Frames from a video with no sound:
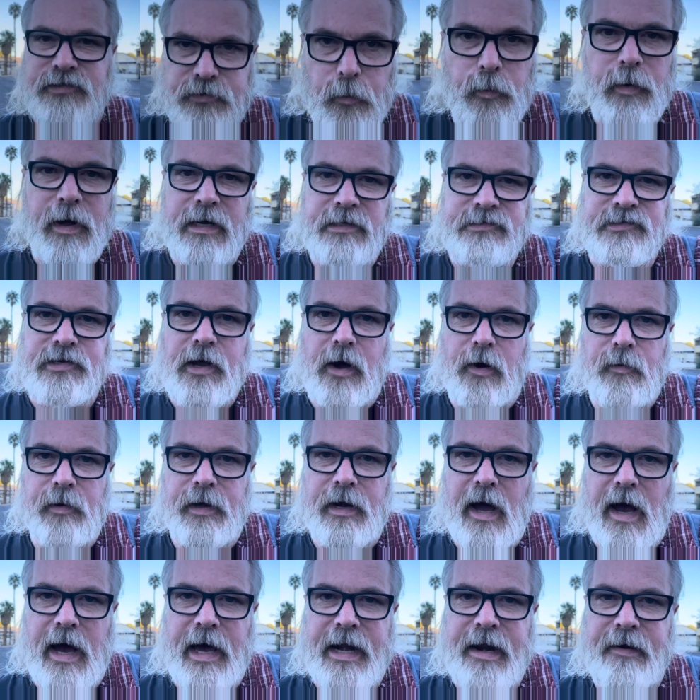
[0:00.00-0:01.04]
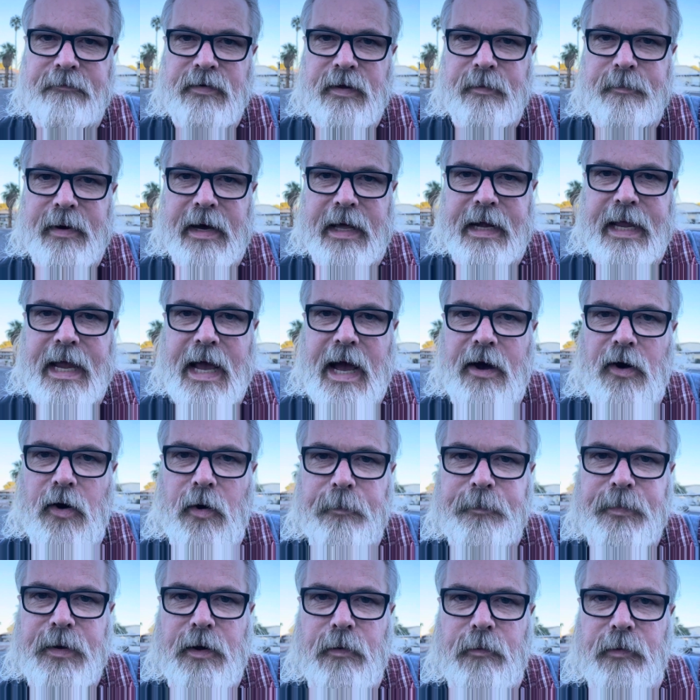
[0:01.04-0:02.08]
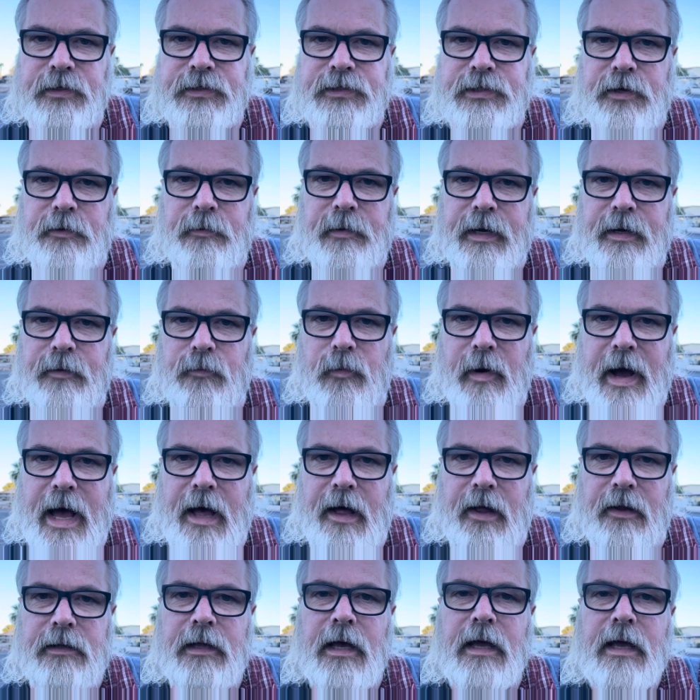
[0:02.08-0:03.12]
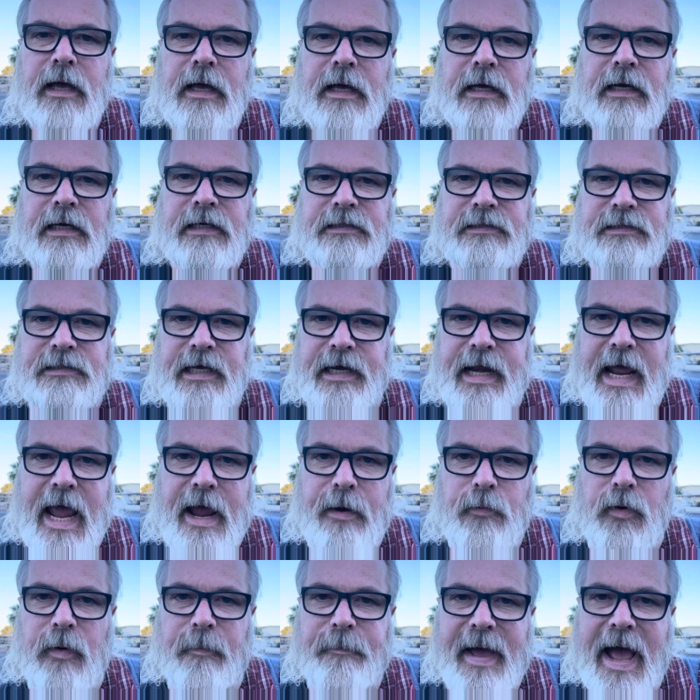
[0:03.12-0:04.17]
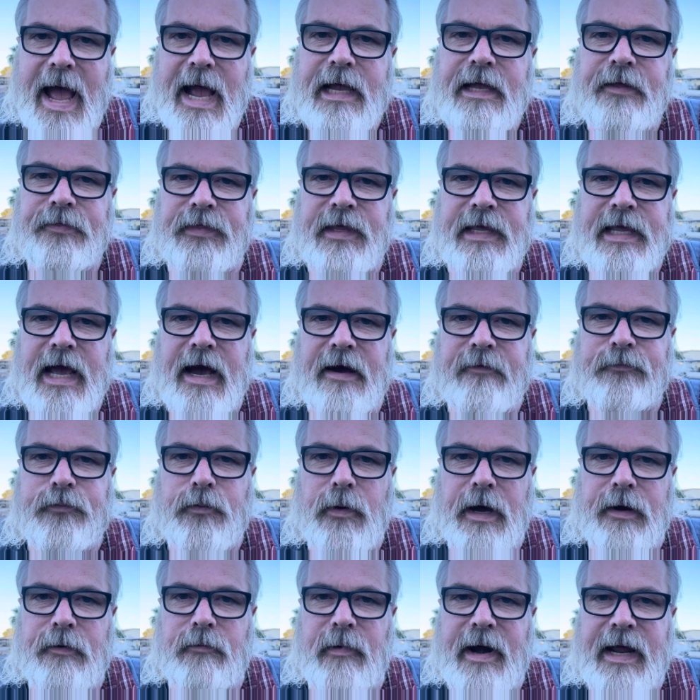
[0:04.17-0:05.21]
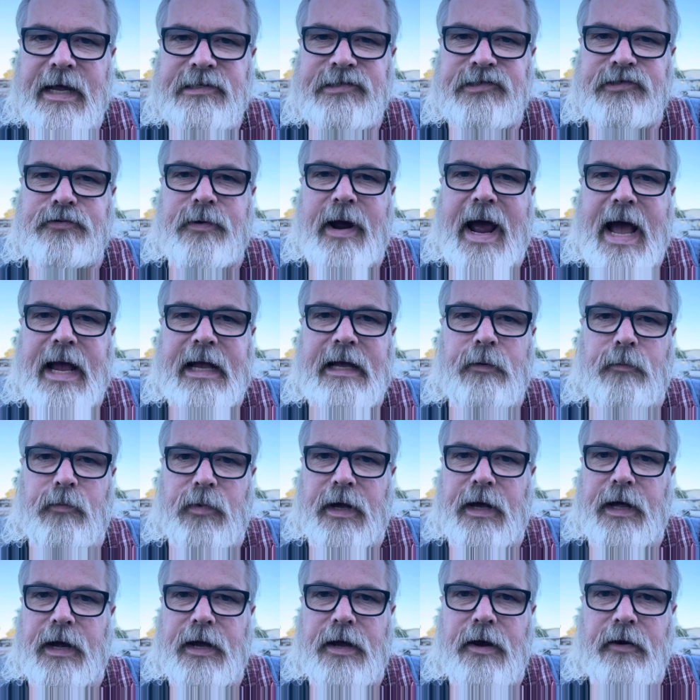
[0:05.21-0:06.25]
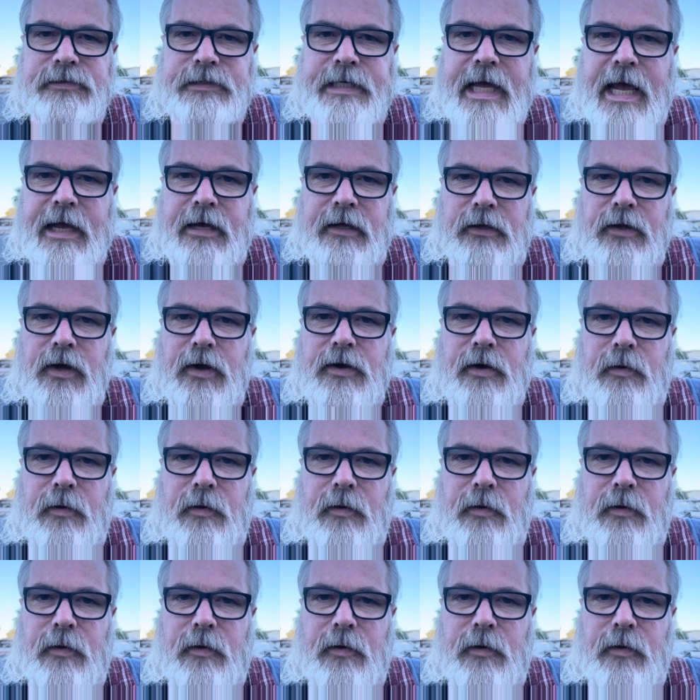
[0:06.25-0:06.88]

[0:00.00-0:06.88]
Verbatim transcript: So what is going on everybody? I hope you were doing well. Today we're back at the F1 racetrack and we're gonna go take a look